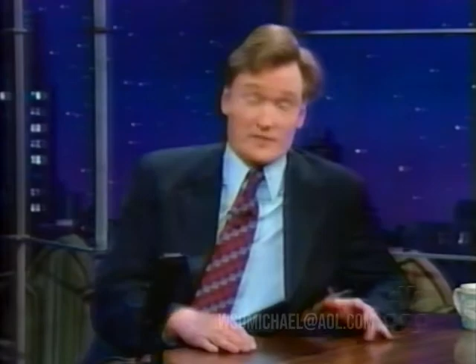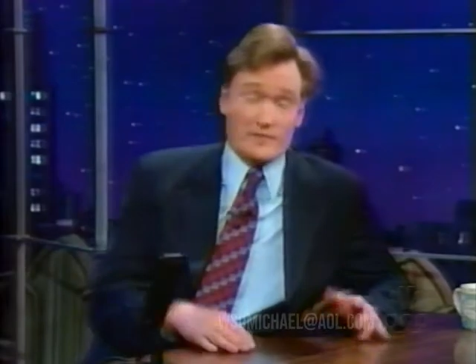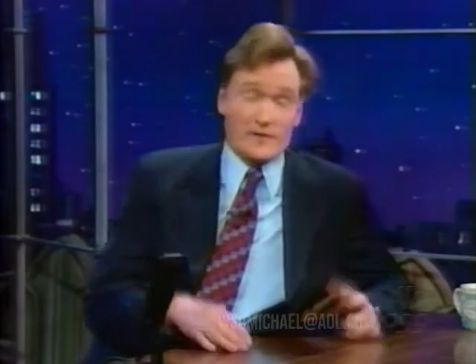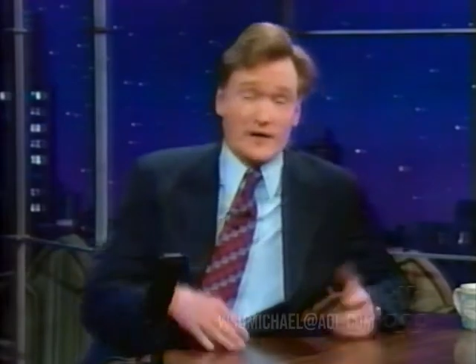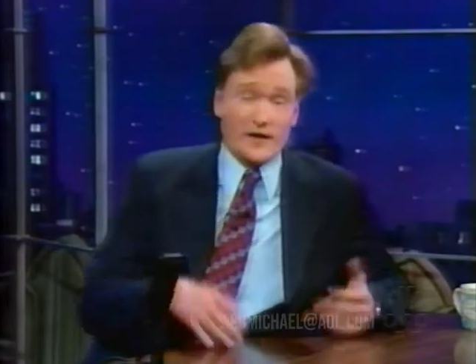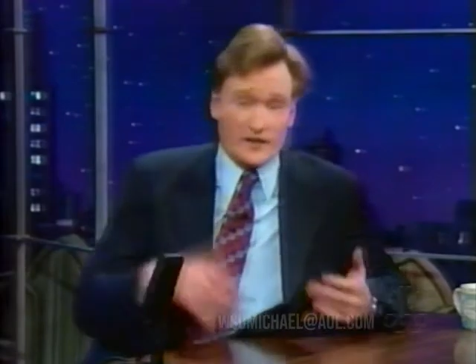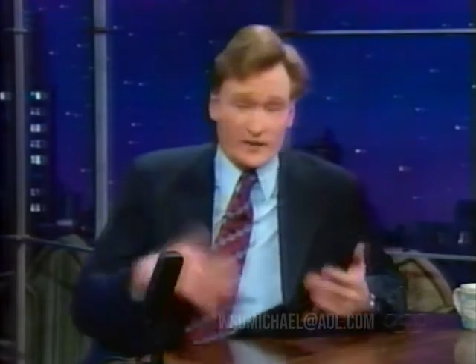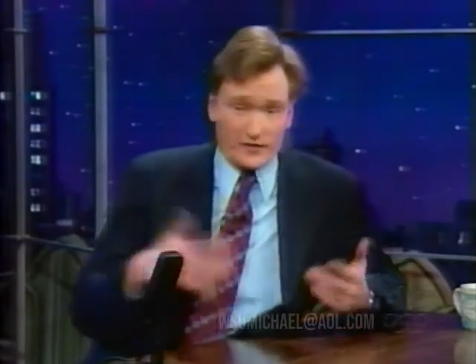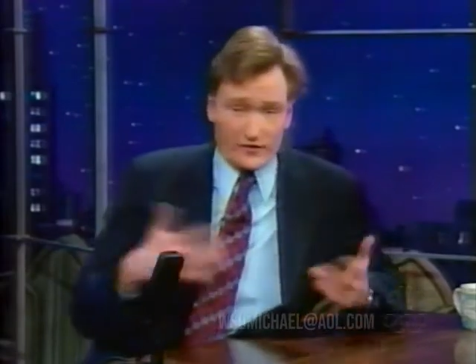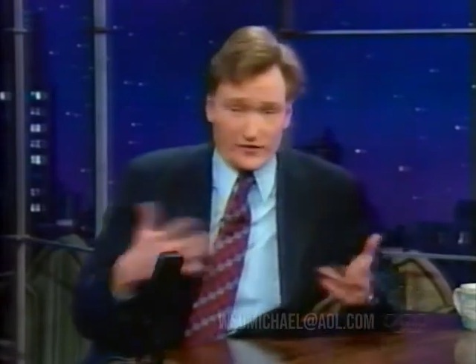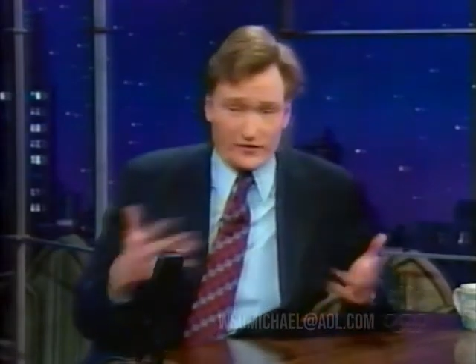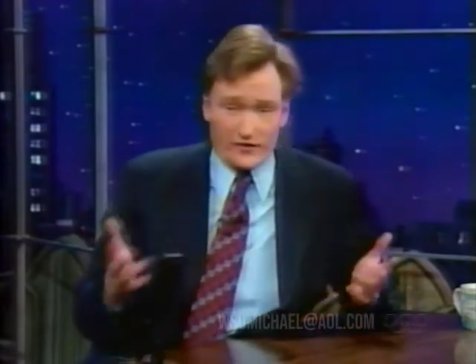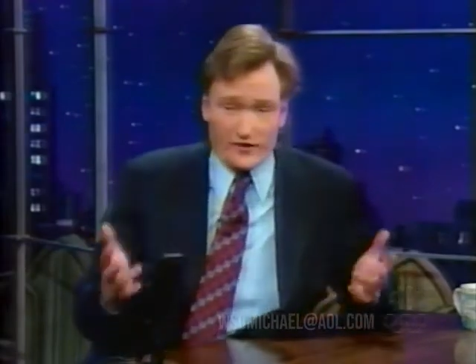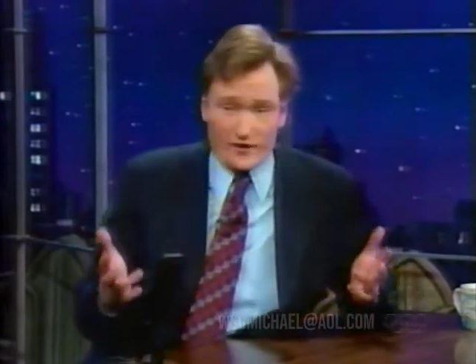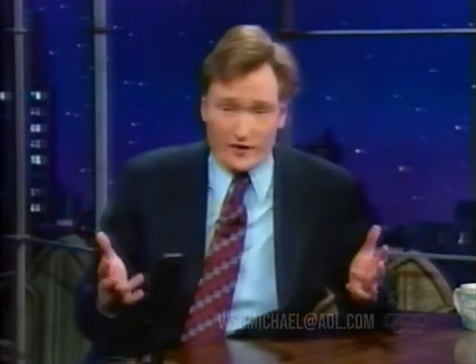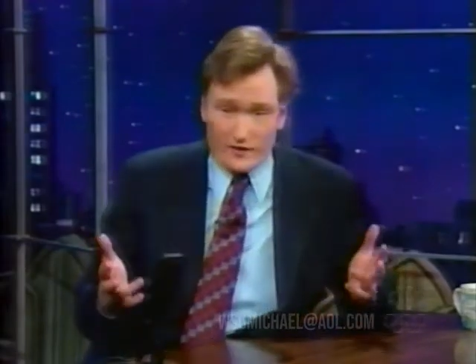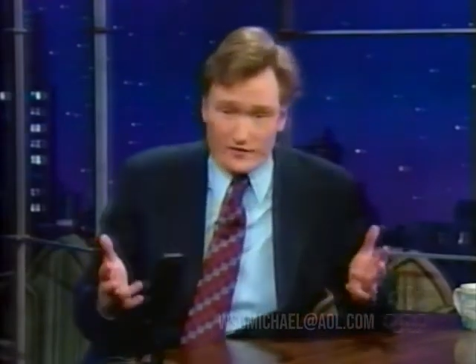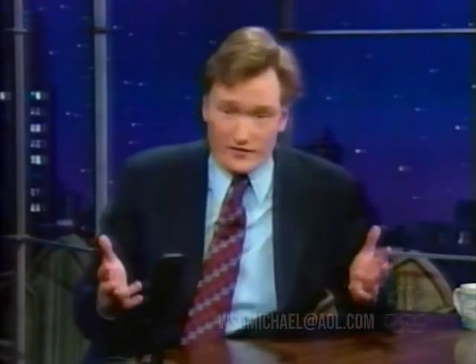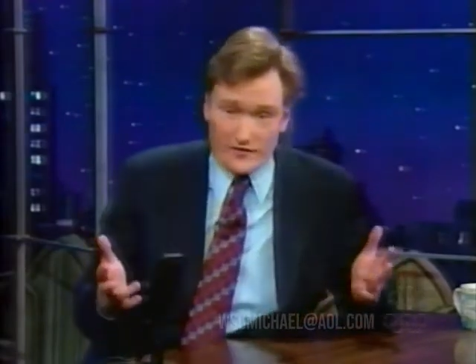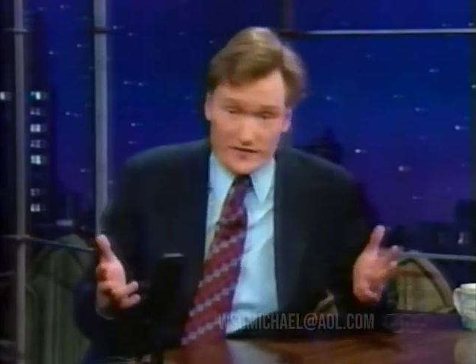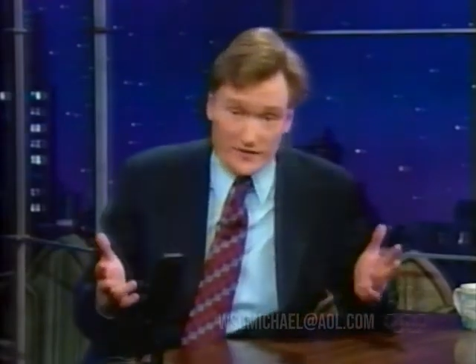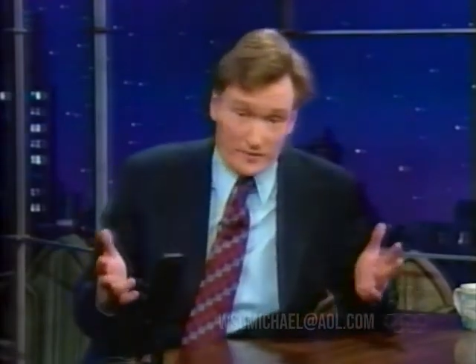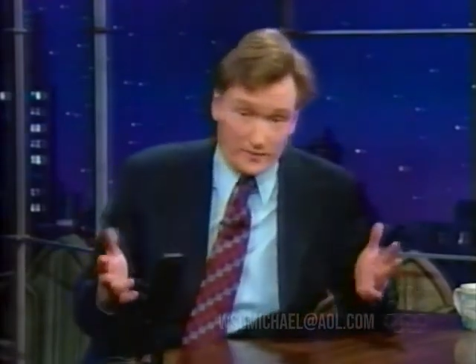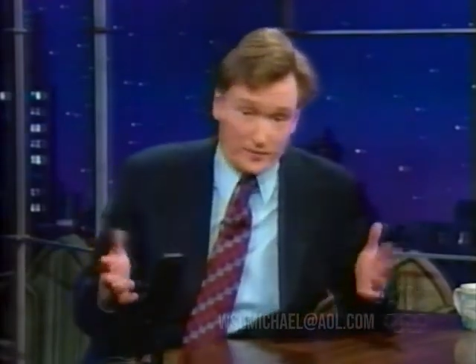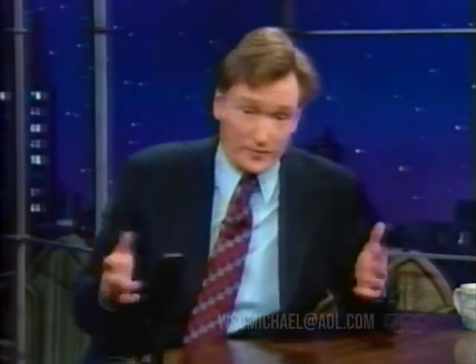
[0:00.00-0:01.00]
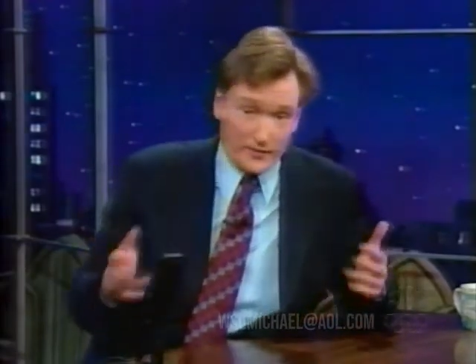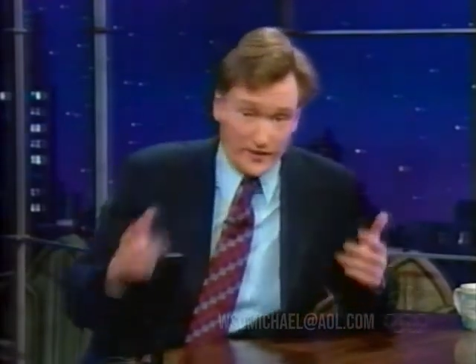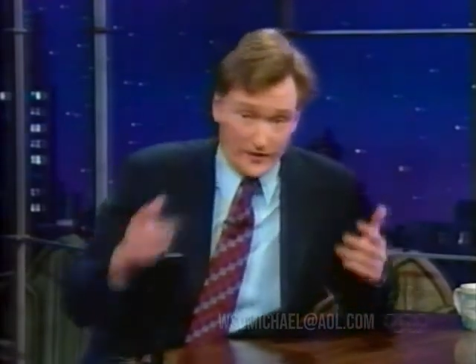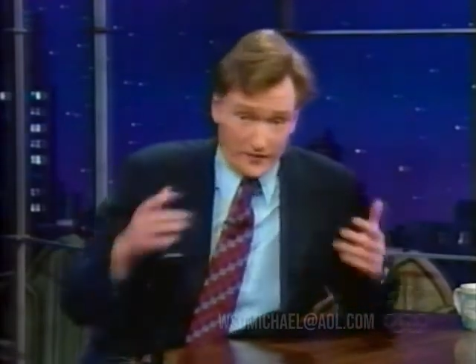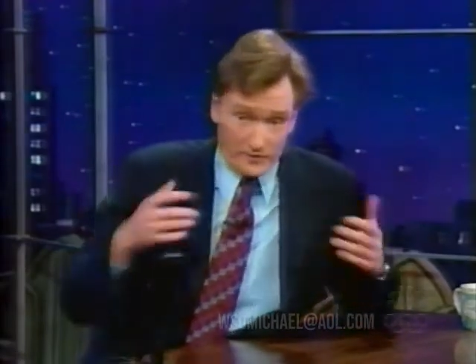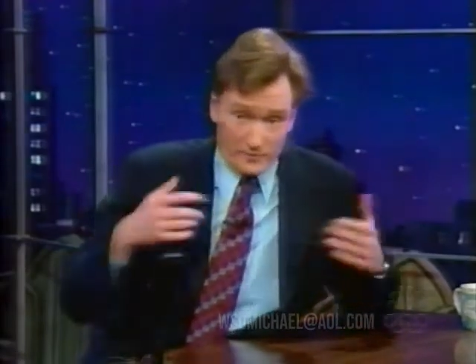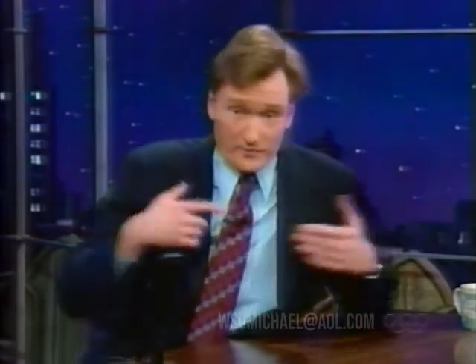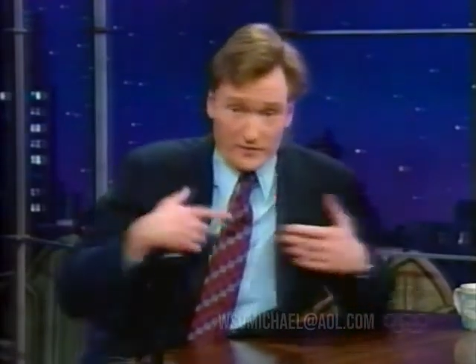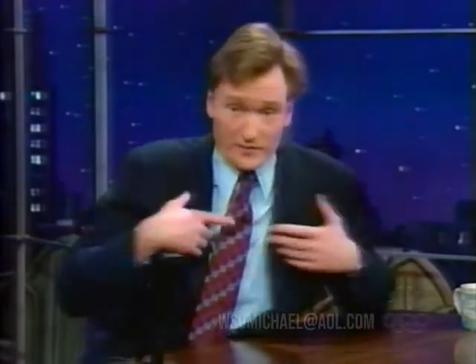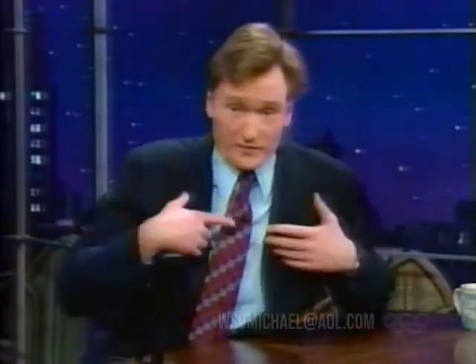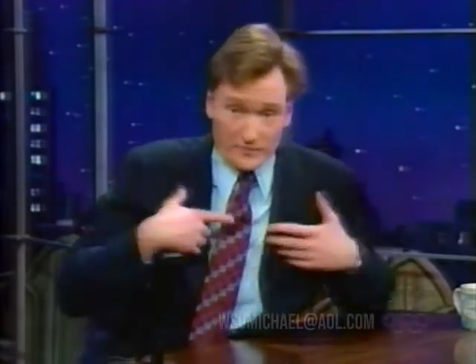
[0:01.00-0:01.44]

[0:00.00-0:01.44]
about yourself in the press, but